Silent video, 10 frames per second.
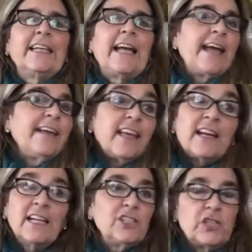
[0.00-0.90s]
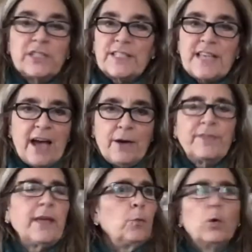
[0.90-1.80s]
And then I just sat,
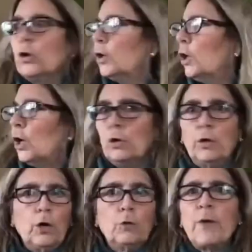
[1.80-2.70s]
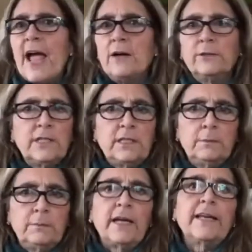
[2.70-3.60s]
they were around
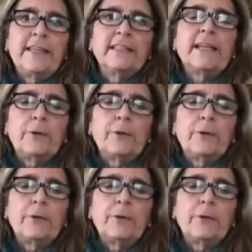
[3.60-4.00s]
in, I think they were